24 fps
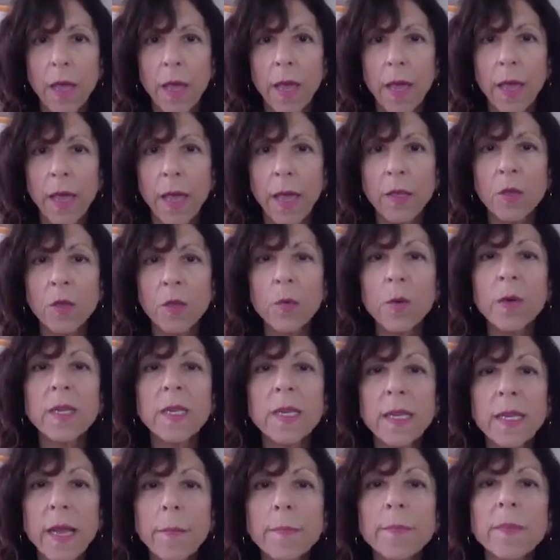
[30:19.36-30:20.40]
And you
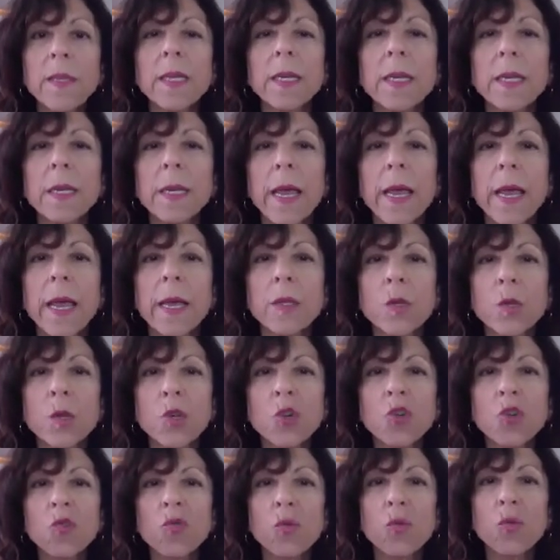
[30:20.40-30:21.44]
accepted it as
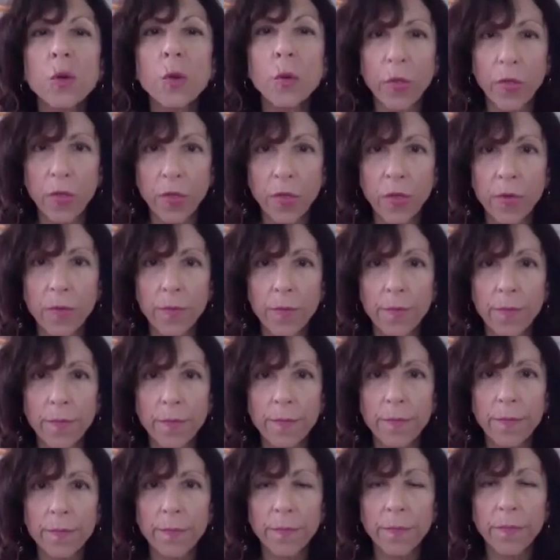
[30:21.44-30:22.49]
truth.
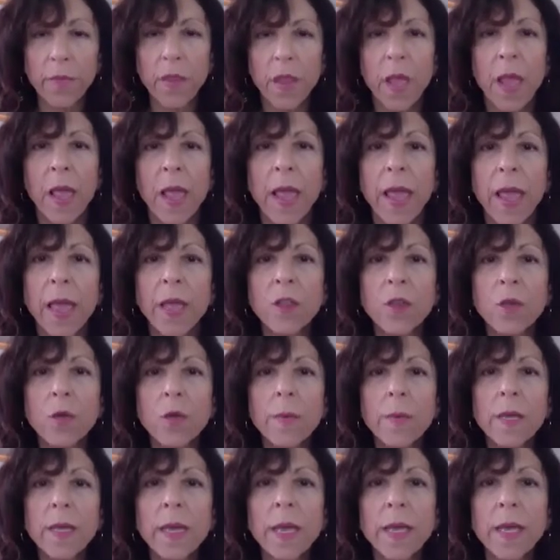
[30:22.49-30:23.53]
And you
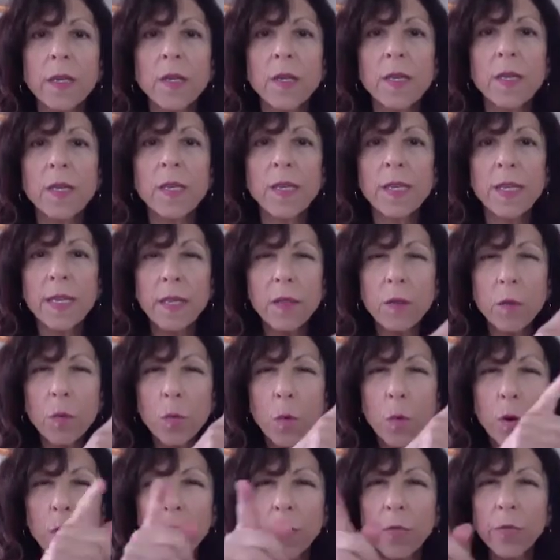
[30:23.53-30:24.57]
began to see the
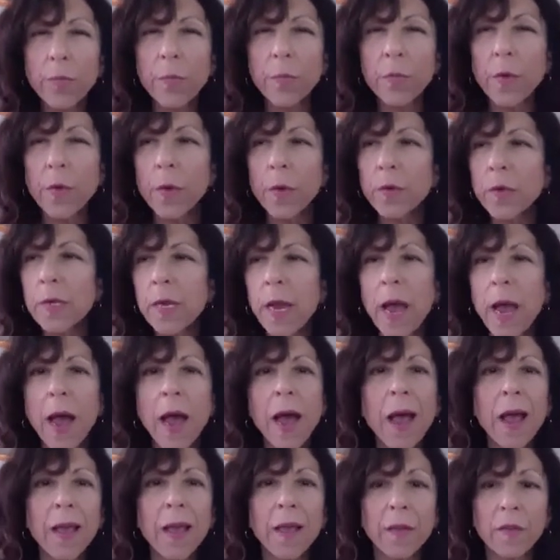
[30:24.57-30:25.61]
world through those
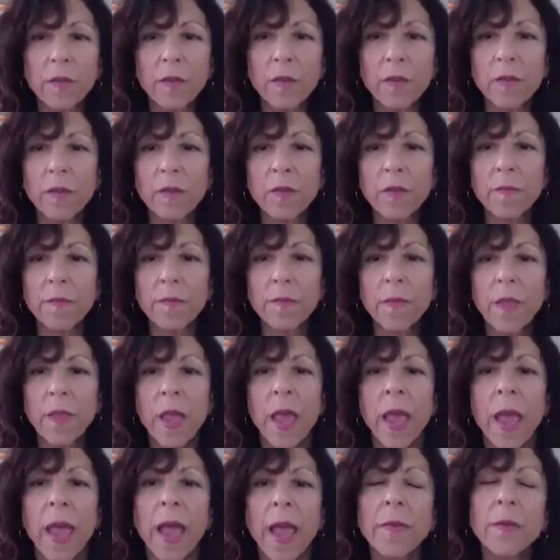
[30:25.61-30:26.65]
eyes.
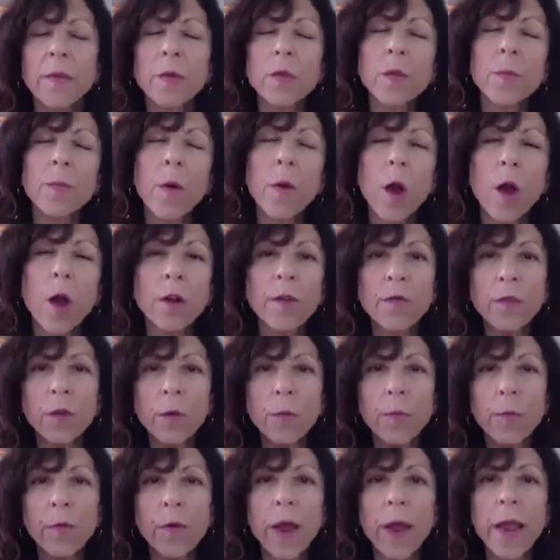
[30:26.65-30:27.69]
And there's a part of your
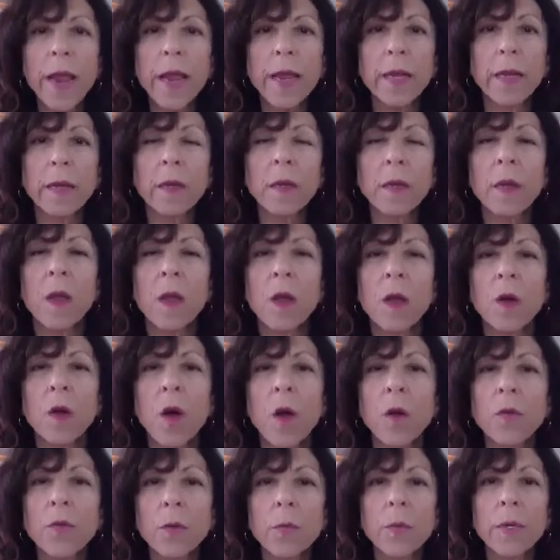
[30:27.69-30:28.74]
brain
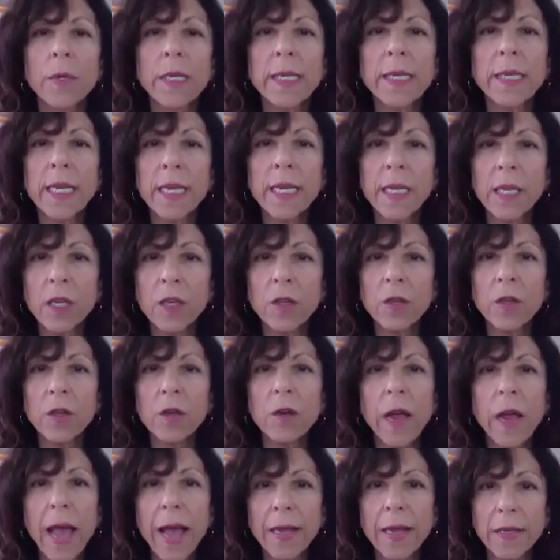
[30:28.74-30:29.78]
called the
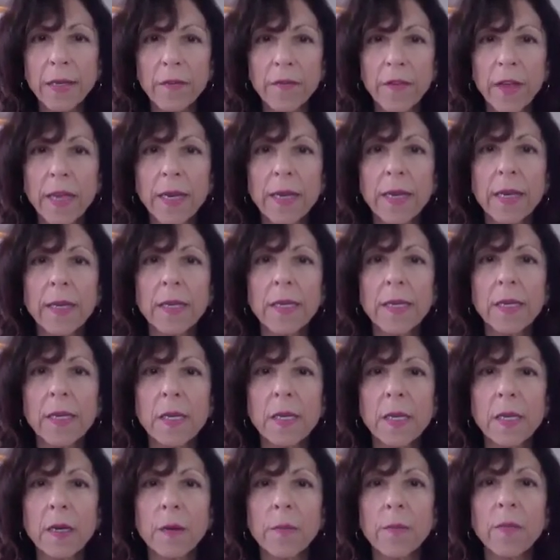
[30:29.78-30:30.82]
reticular activating
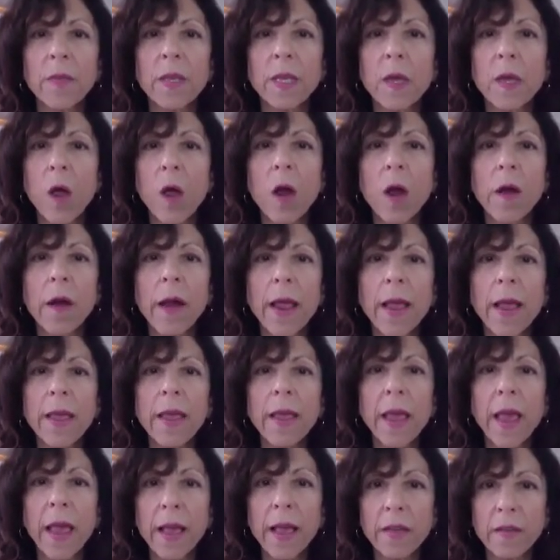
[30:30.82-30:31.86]
system, the
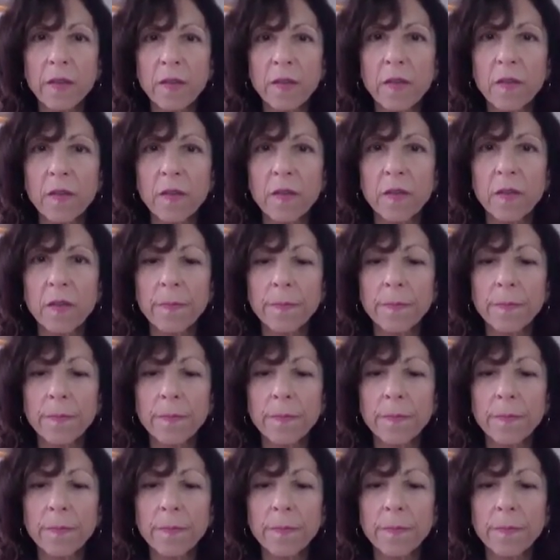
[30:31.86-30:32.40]
RAS.